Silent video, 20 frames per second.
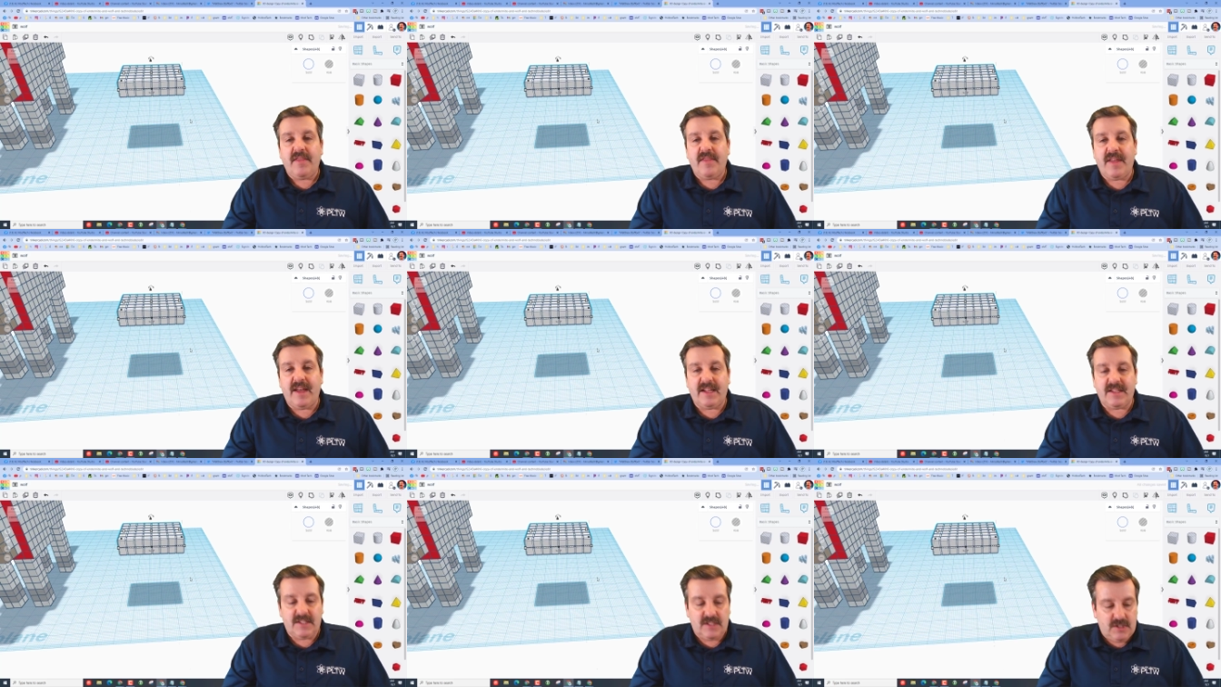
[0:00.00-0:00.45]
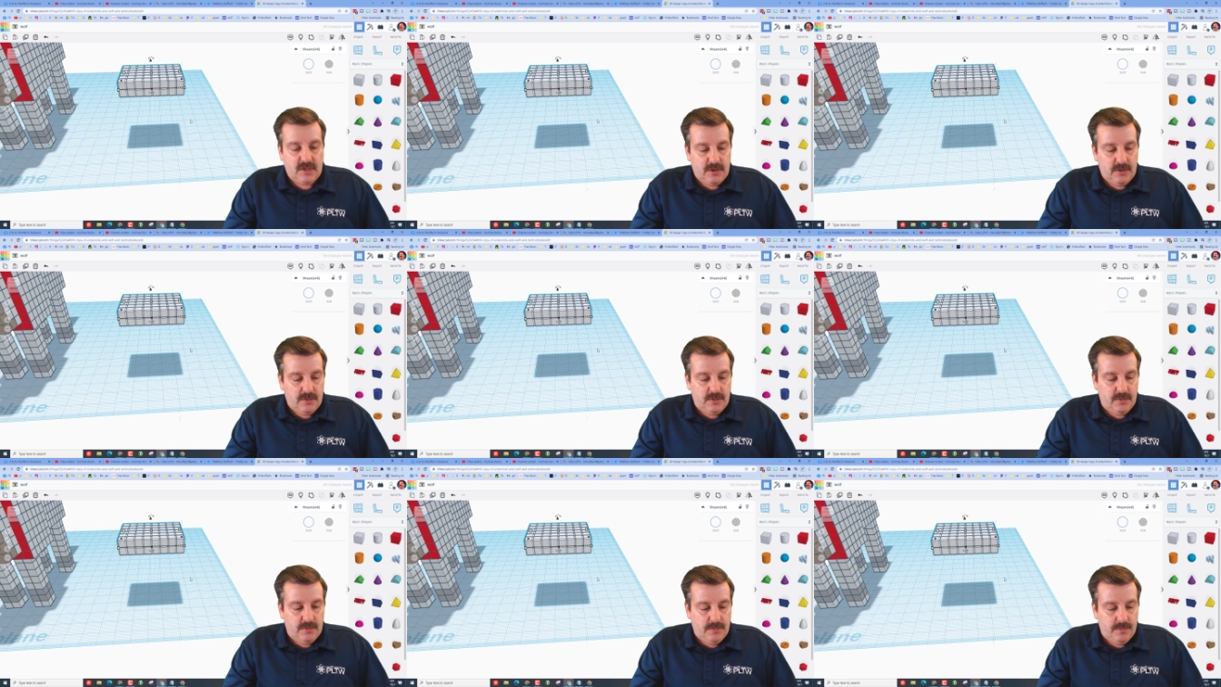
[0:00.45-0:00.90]
That's
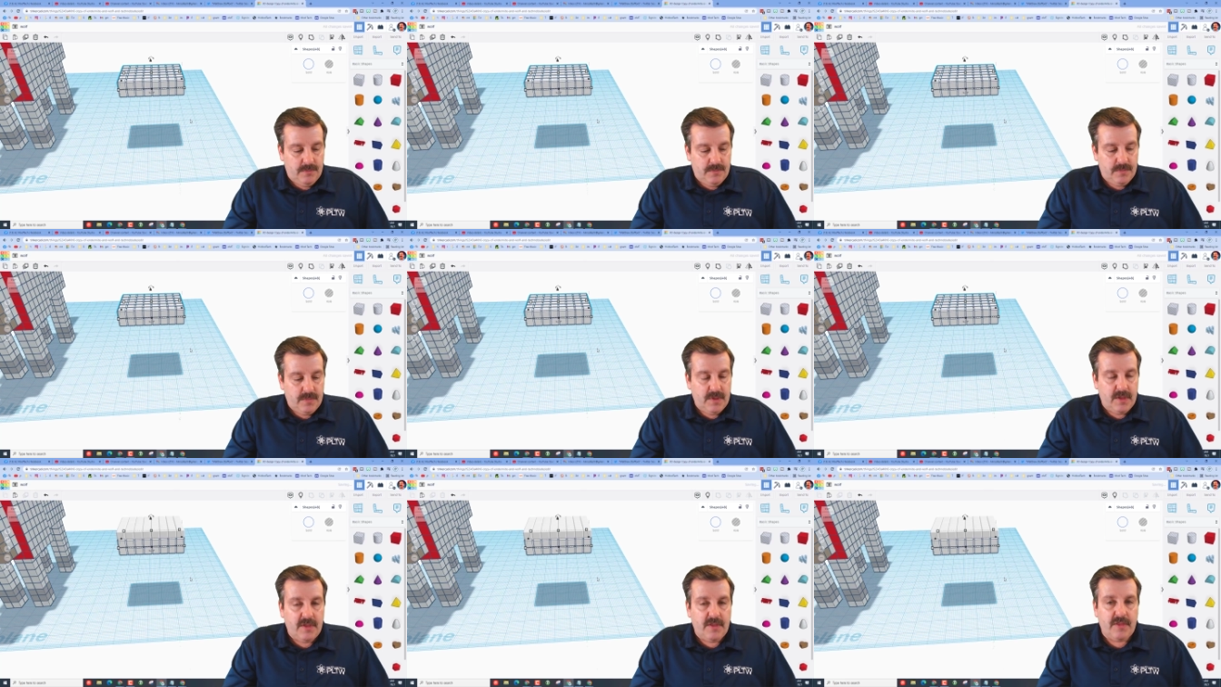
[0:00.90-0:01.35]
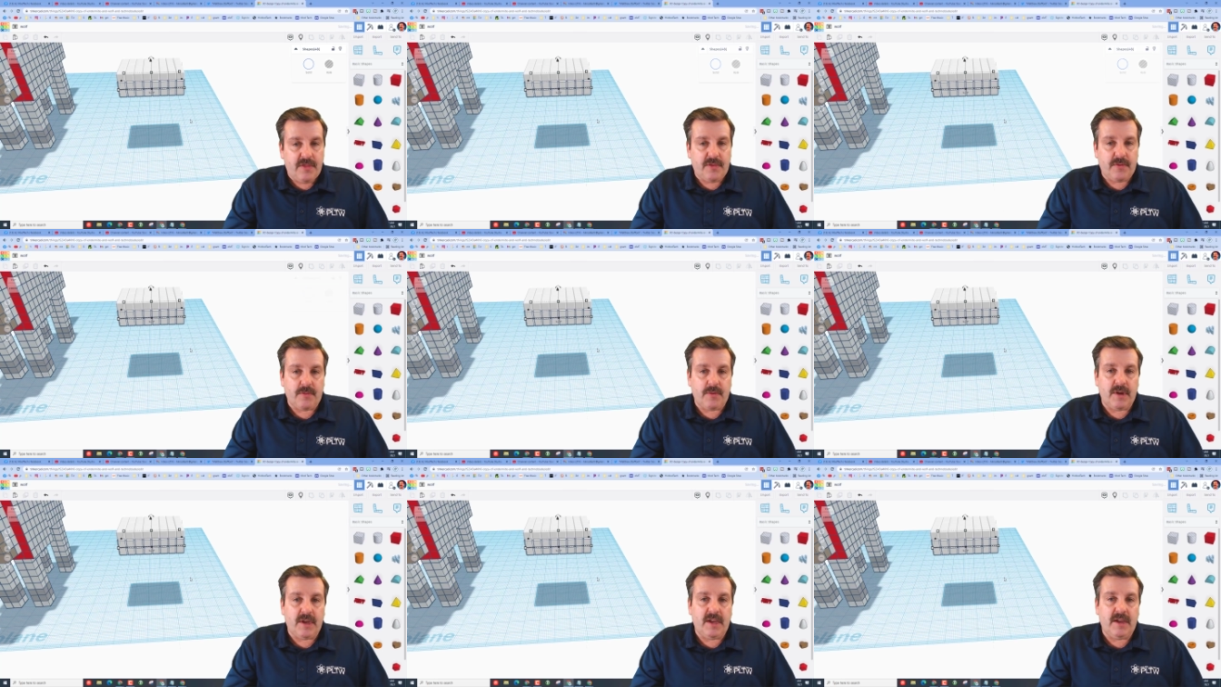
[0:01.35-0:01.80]
two,
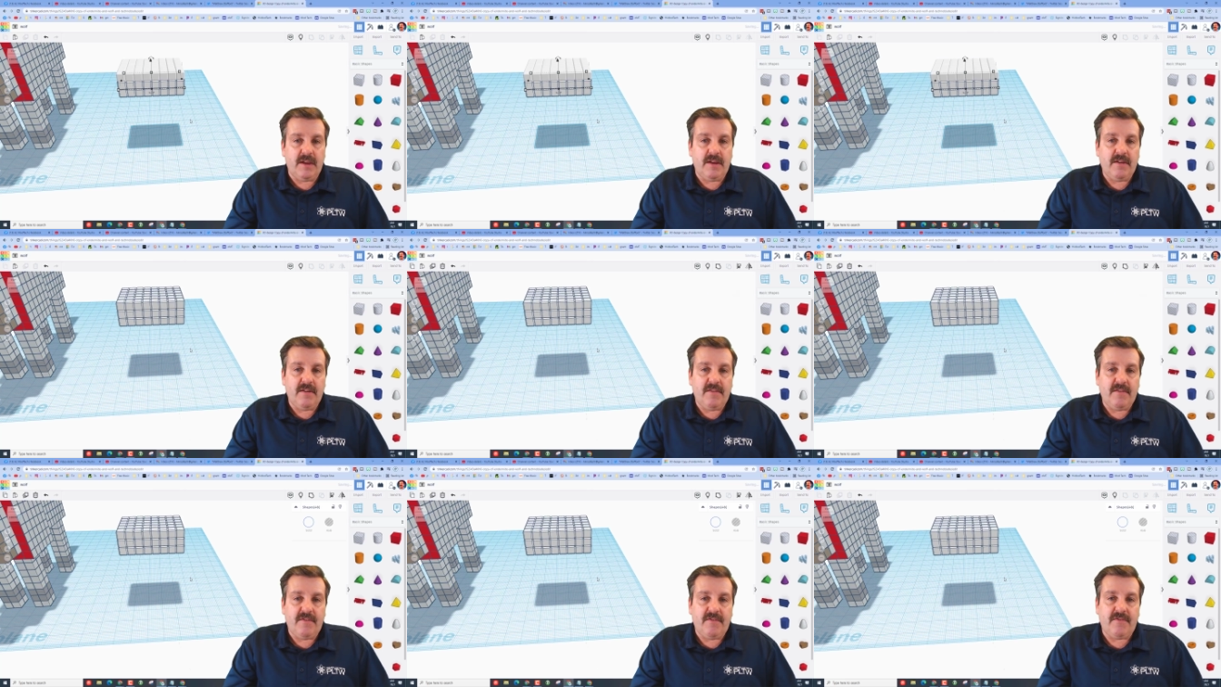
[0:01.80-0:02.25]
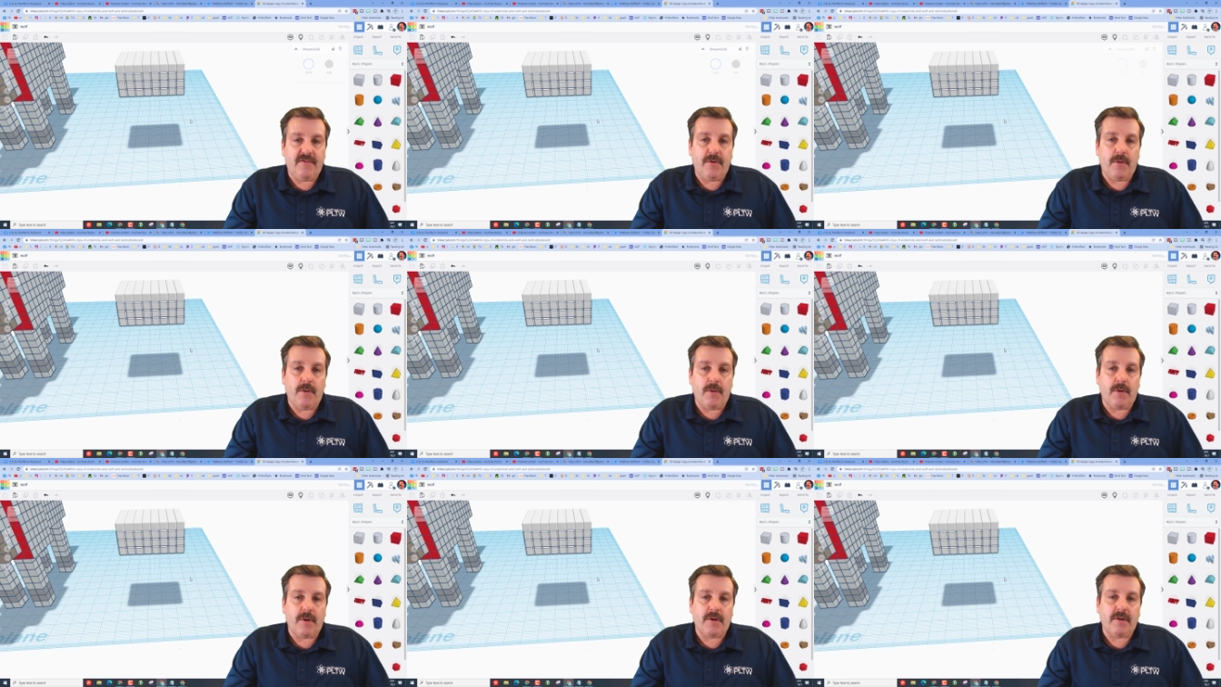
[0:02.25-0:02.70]
three,
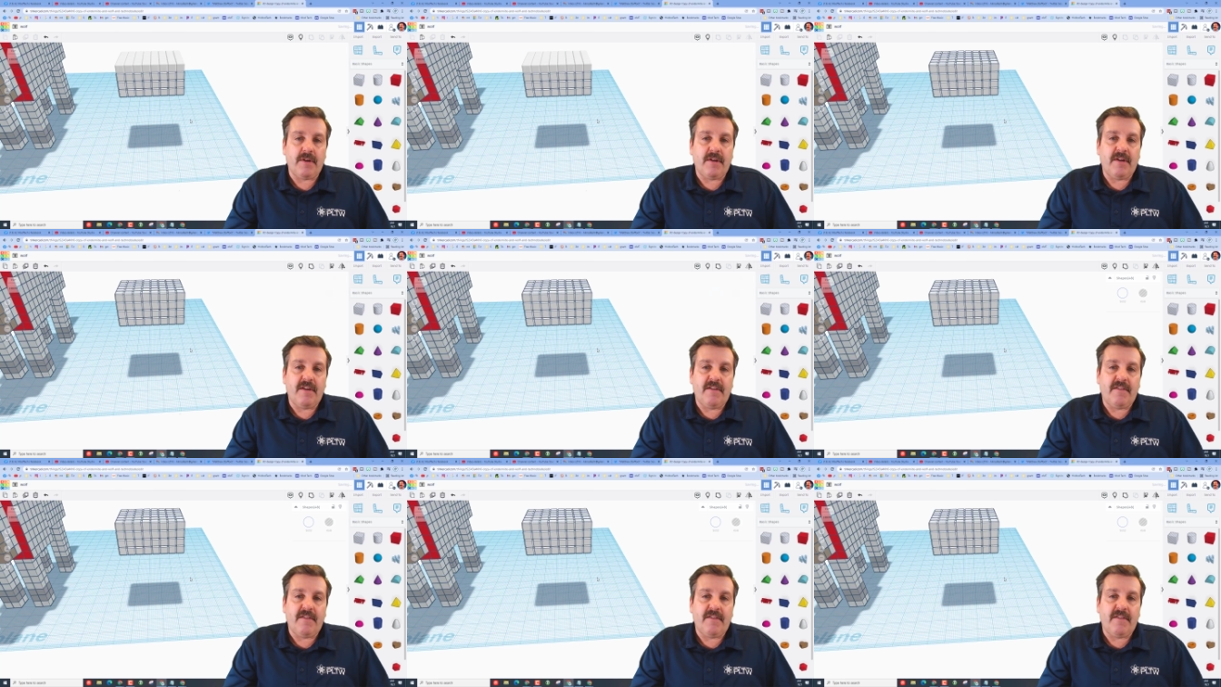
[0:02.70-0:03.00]
four,